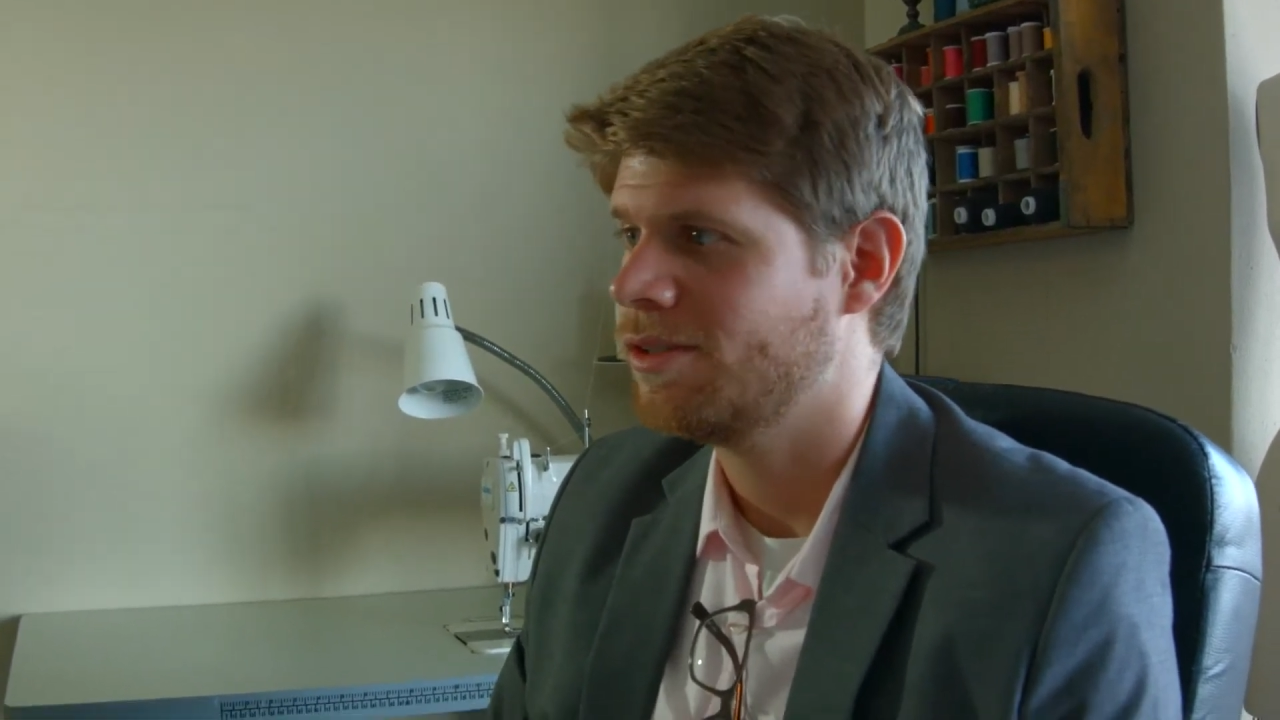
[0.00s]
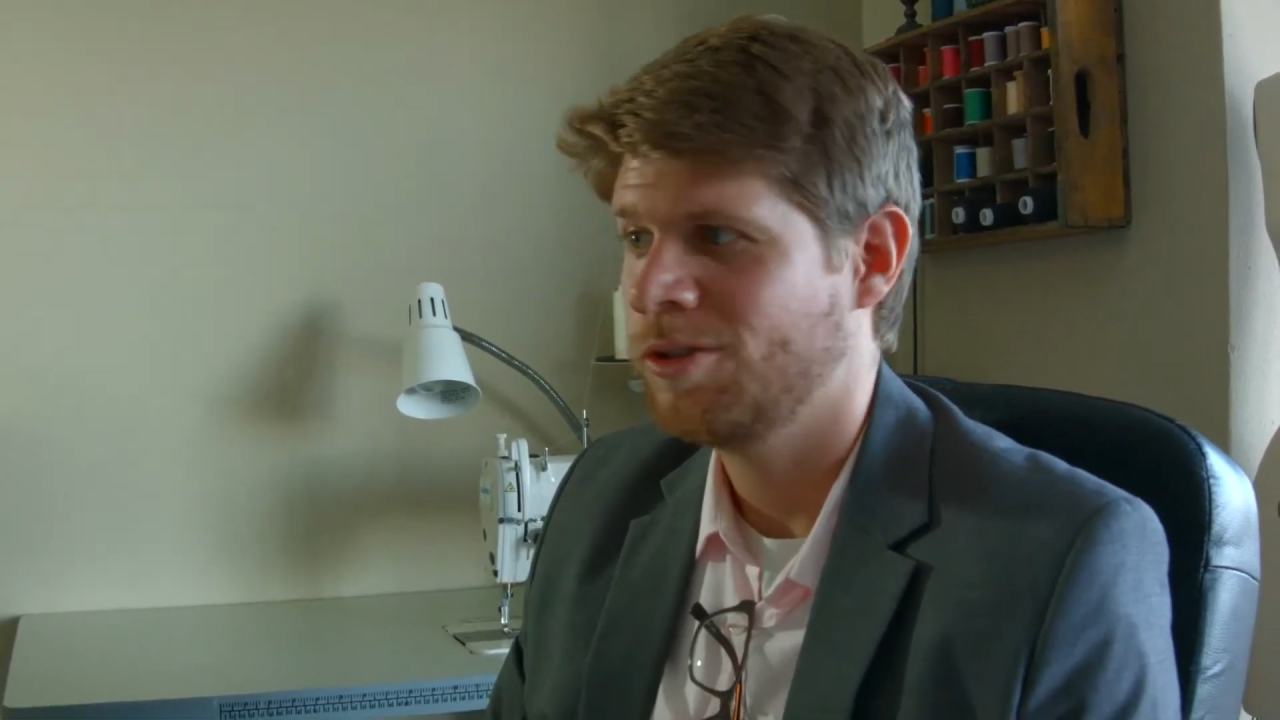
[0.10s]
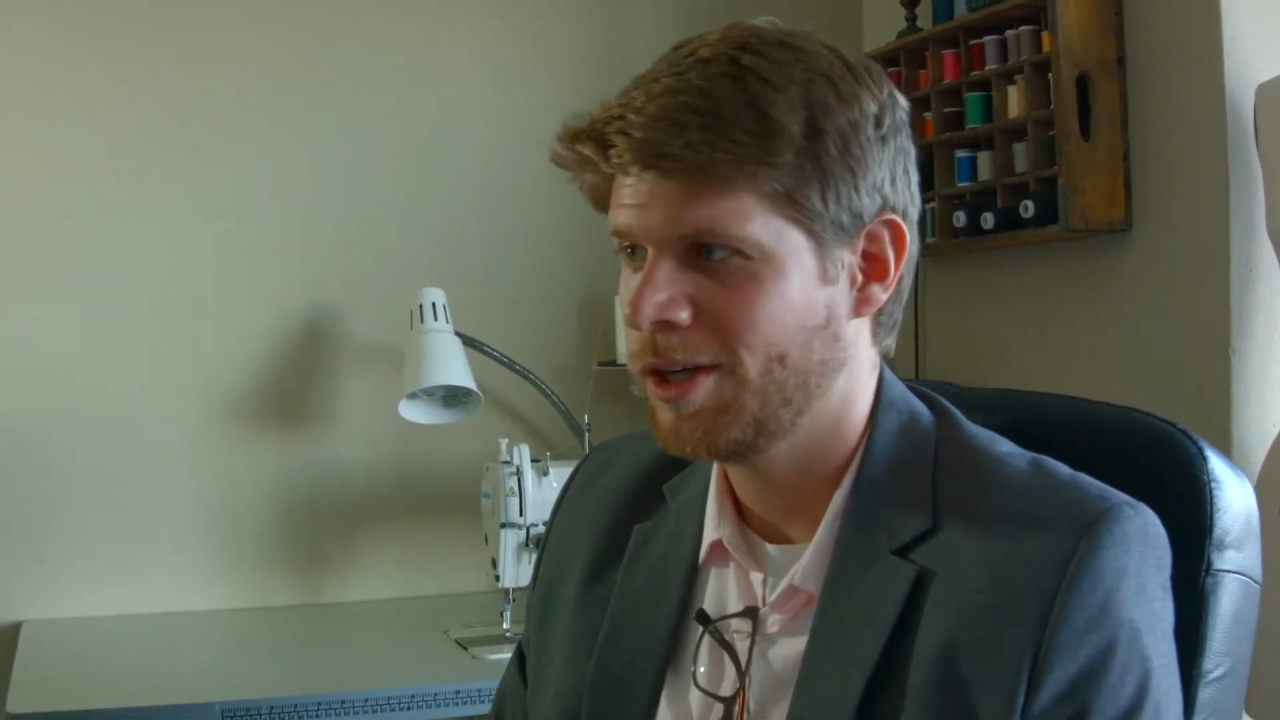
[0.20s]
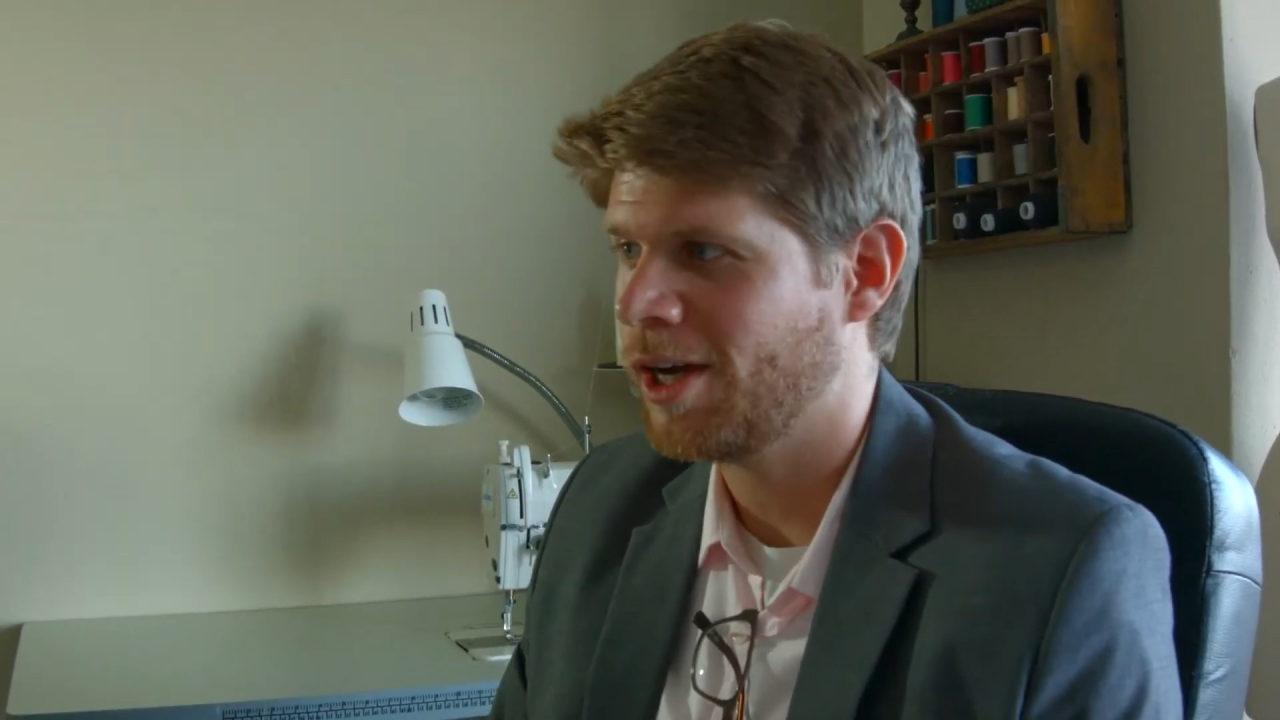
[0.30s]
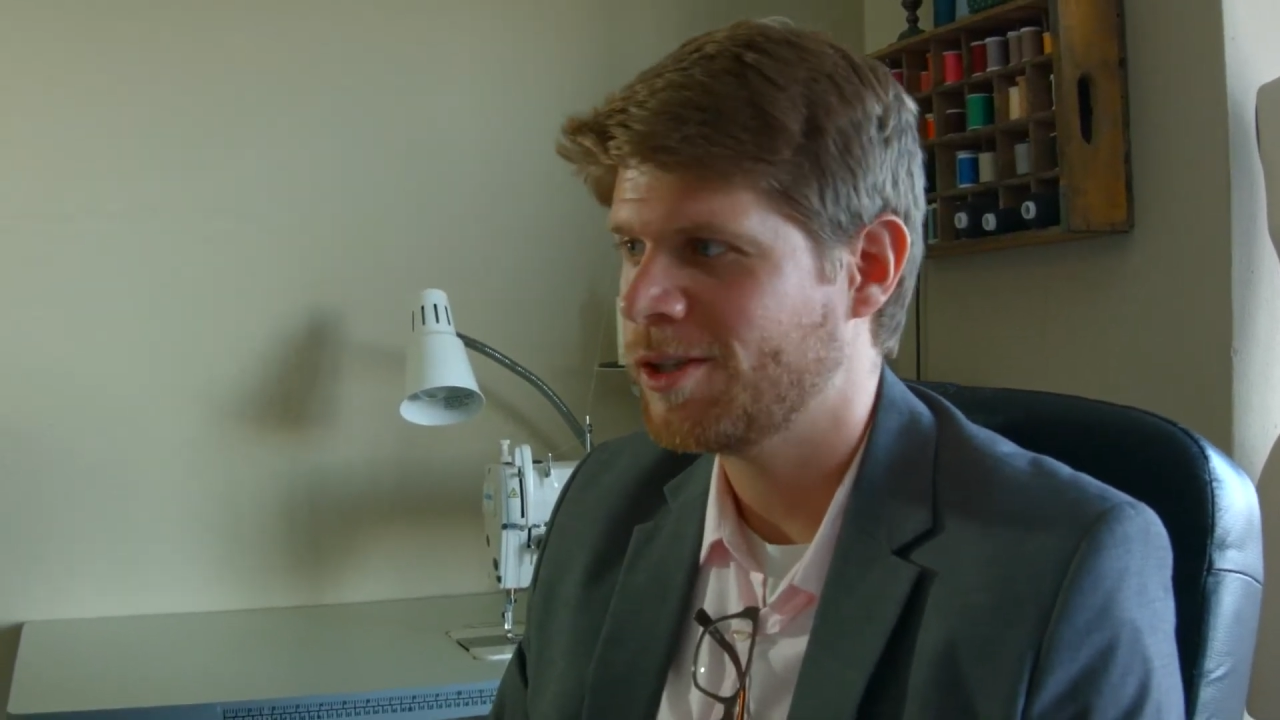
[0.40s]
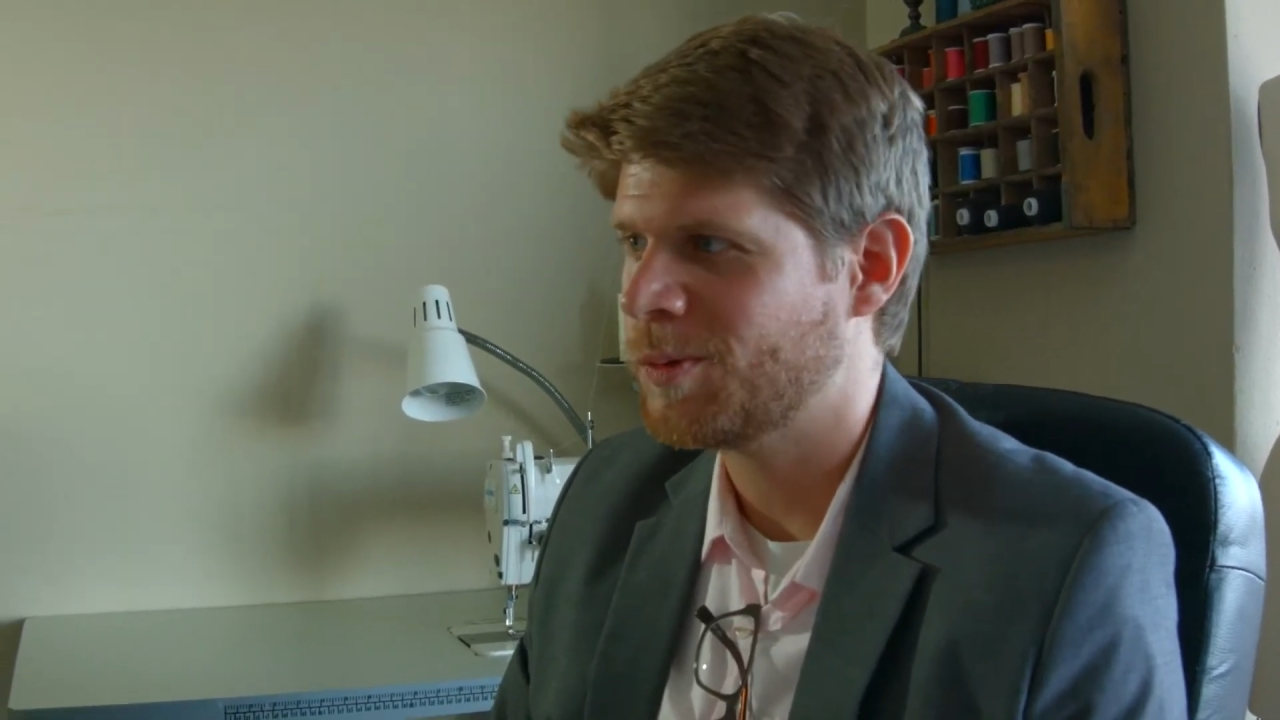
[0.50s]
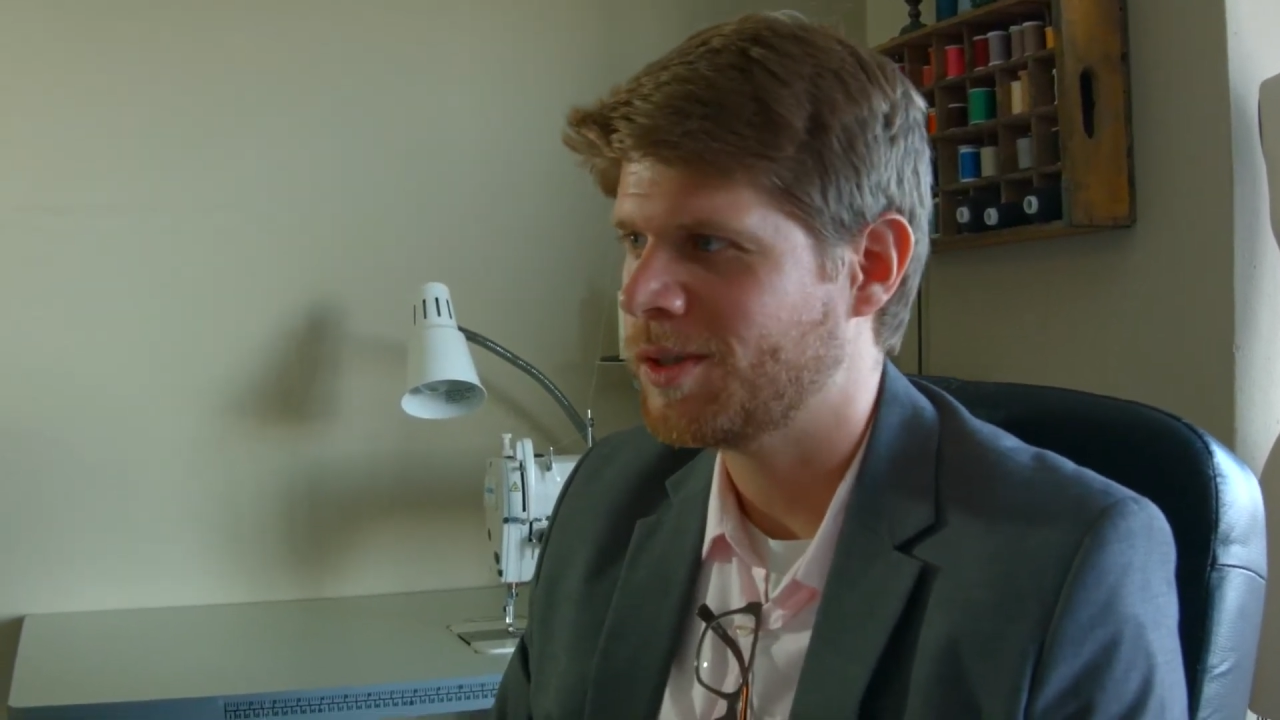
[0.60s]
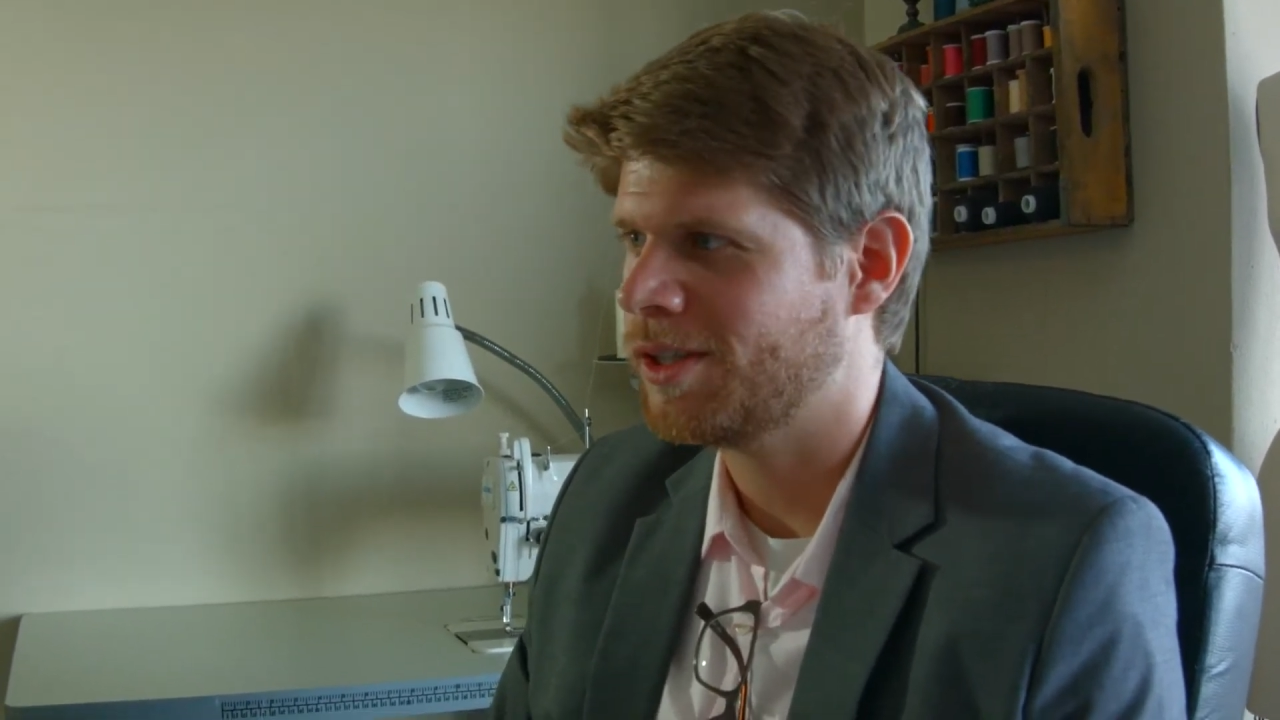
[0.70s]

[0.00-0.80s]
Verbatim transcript: You guys want to